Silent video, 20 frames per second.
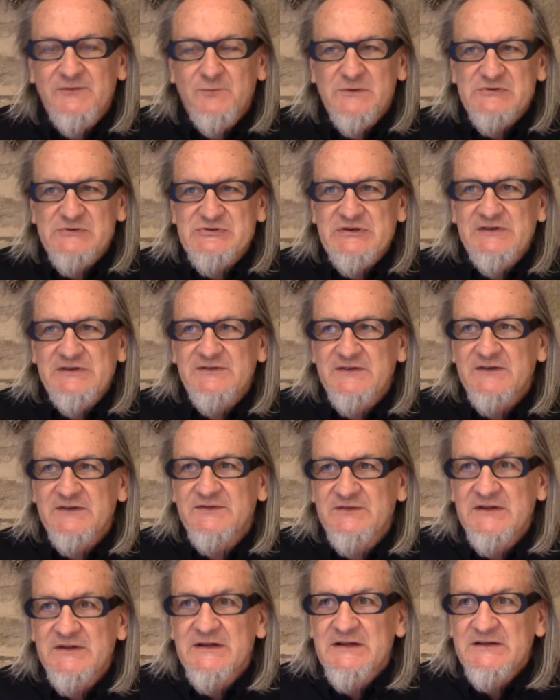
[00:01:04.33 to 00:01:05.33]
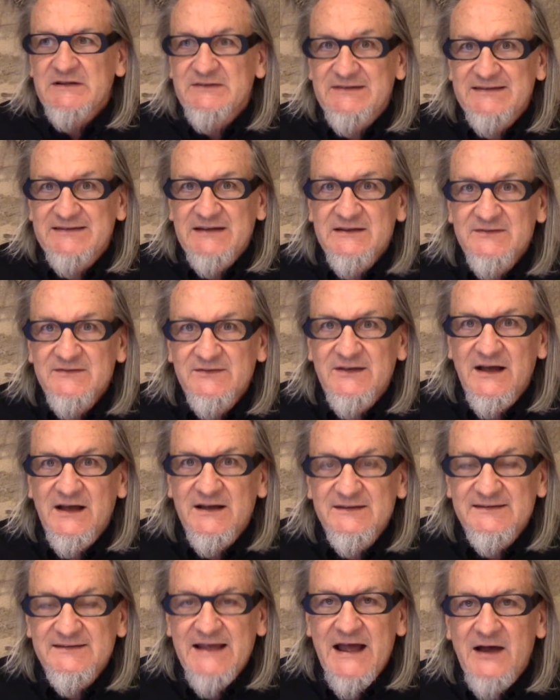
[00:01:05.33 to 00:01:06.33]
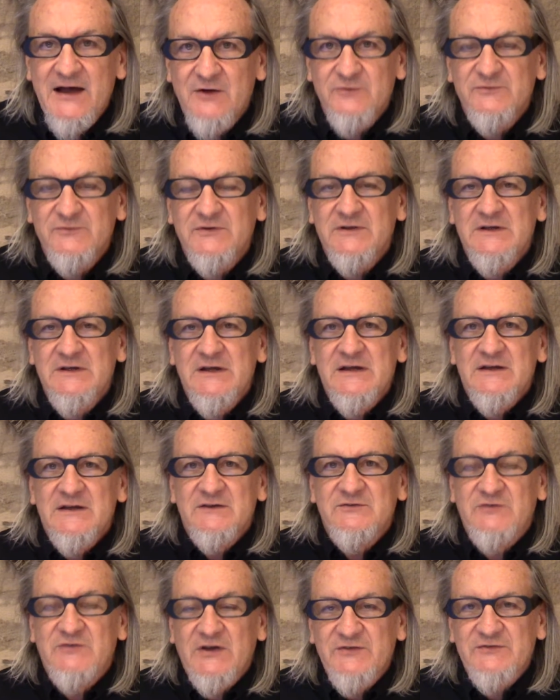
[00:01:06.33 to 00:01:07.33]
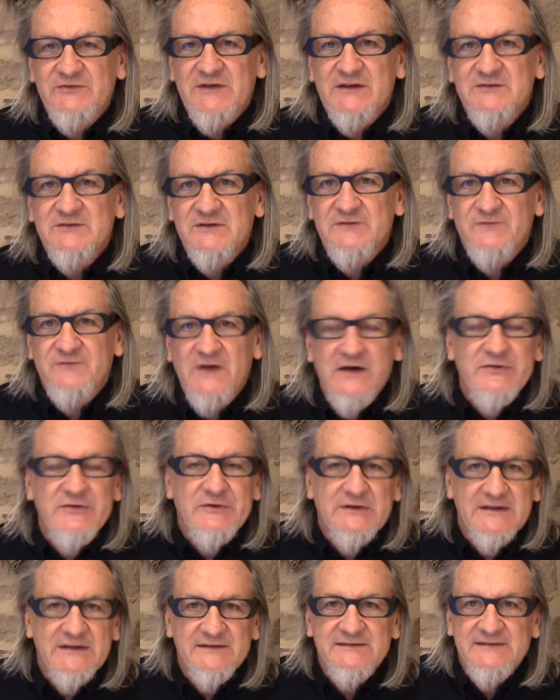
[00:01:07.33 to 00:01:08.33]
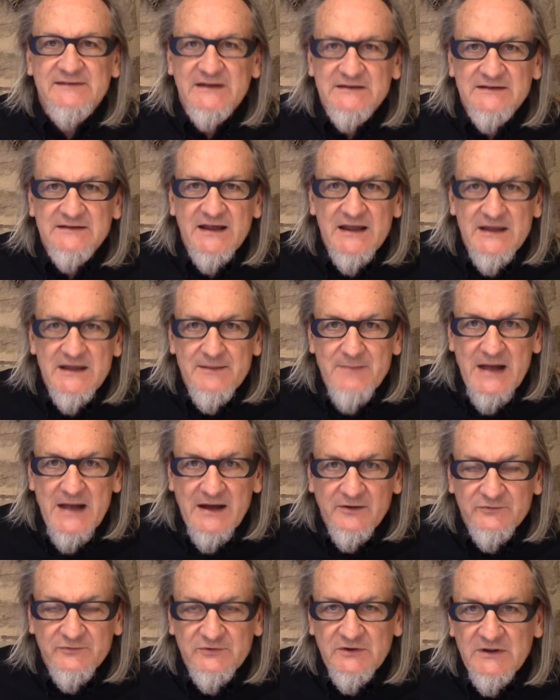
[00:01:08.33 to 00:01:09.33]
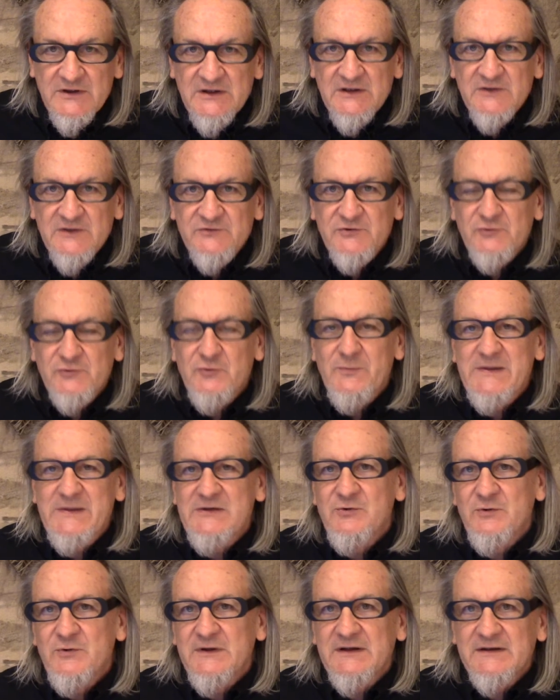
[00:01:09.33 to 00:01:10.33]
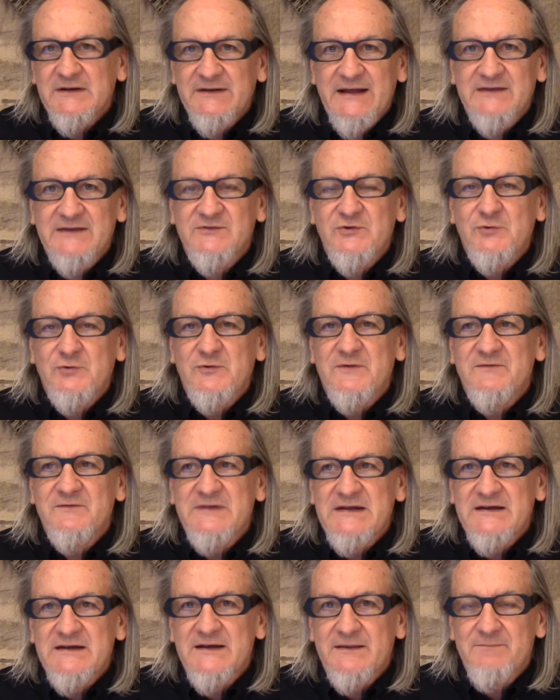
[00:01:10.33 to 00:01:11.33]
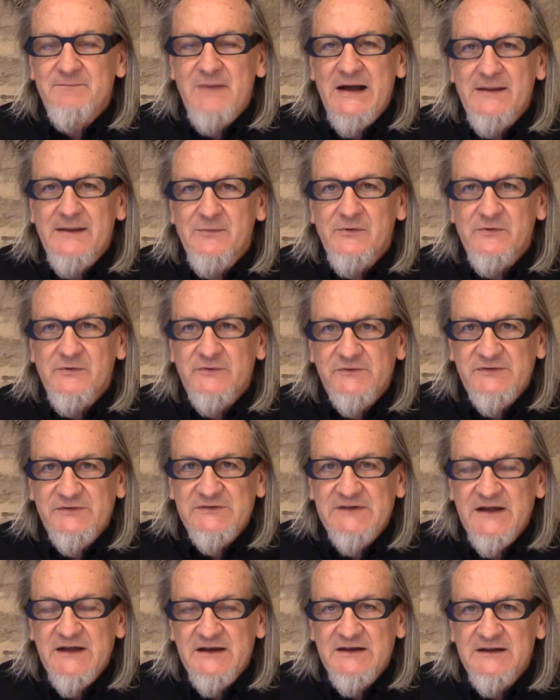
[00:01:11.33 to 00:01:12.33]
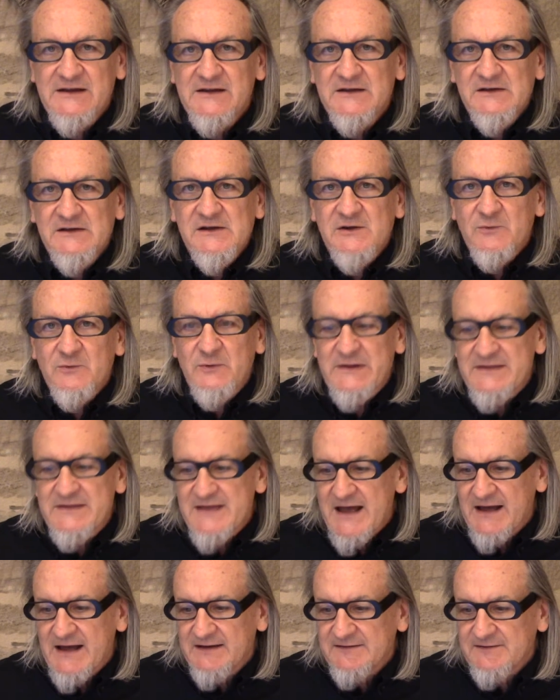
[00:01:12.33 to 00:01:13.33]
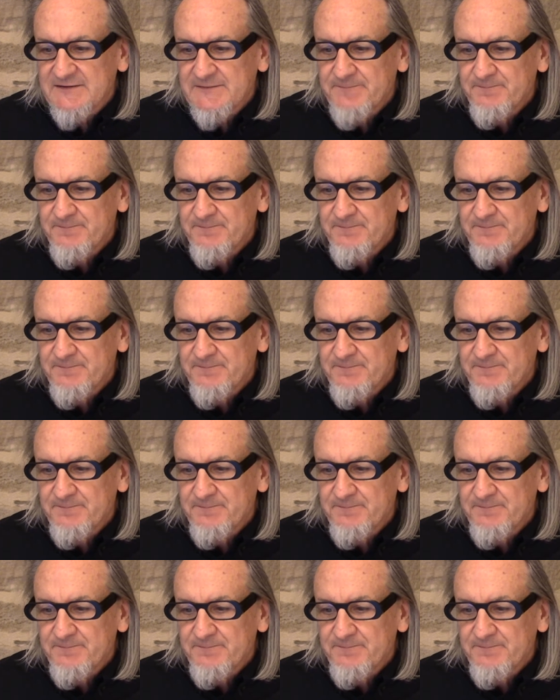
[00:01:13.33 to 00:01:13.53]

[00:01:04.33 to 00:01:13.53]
where Jesus sends us out just as the Father has sent him out. So you'll be doing Lectio Divina Bible study with that.